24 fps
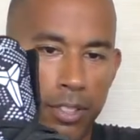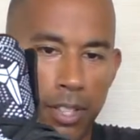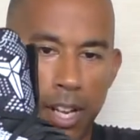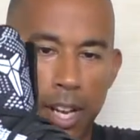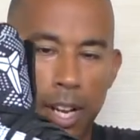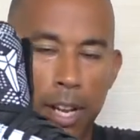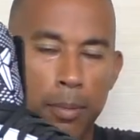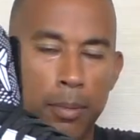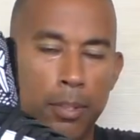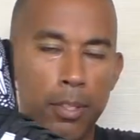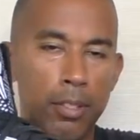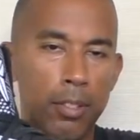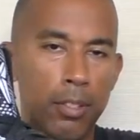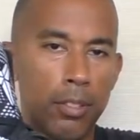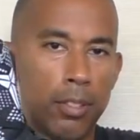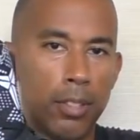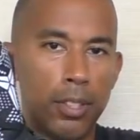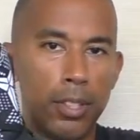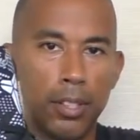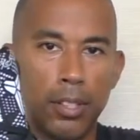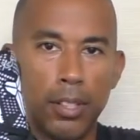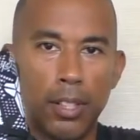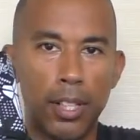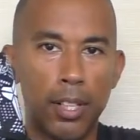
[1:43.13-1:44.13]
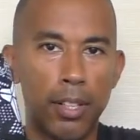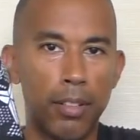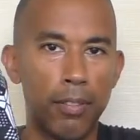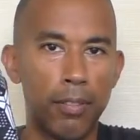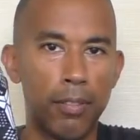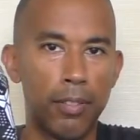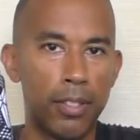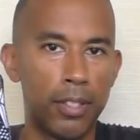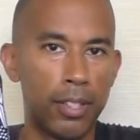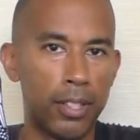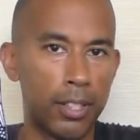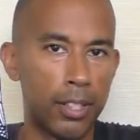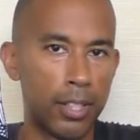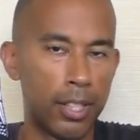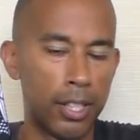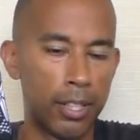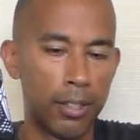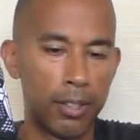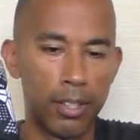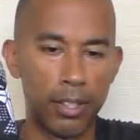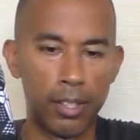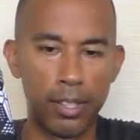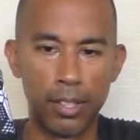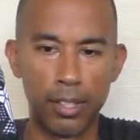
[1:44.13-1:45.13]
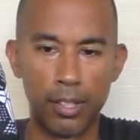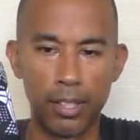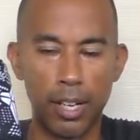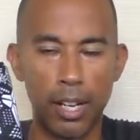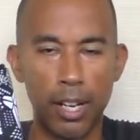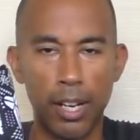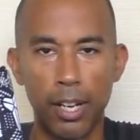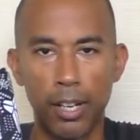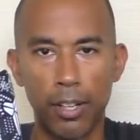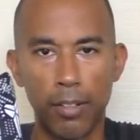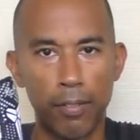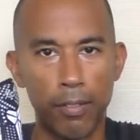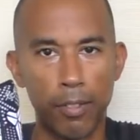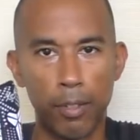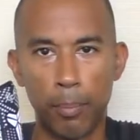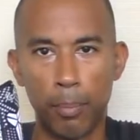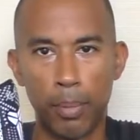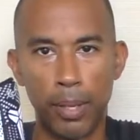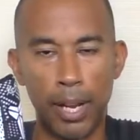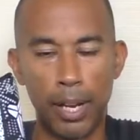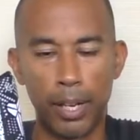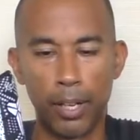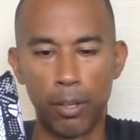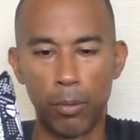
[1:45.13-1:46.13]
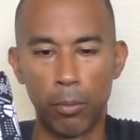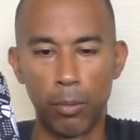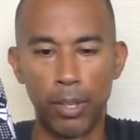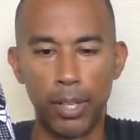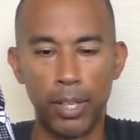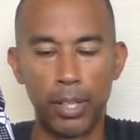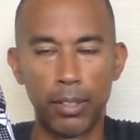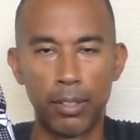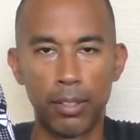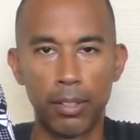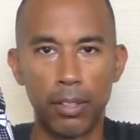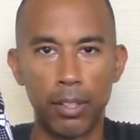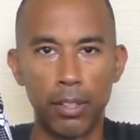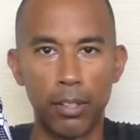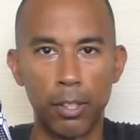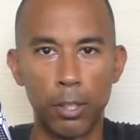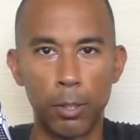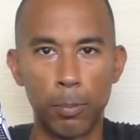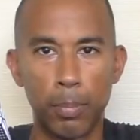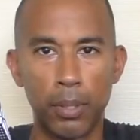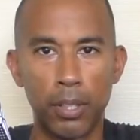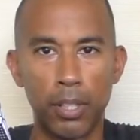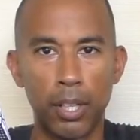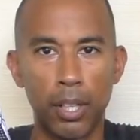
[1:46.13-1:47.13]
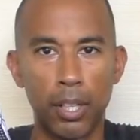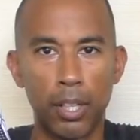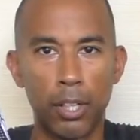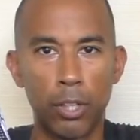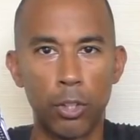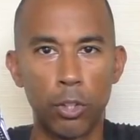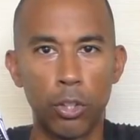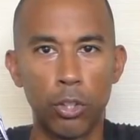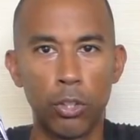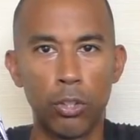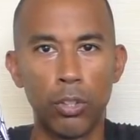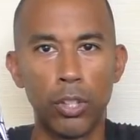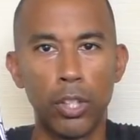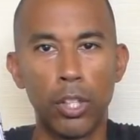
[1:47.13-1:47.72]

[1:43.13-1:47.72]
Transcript: absolutely love the design of the black and white on this particular shoe.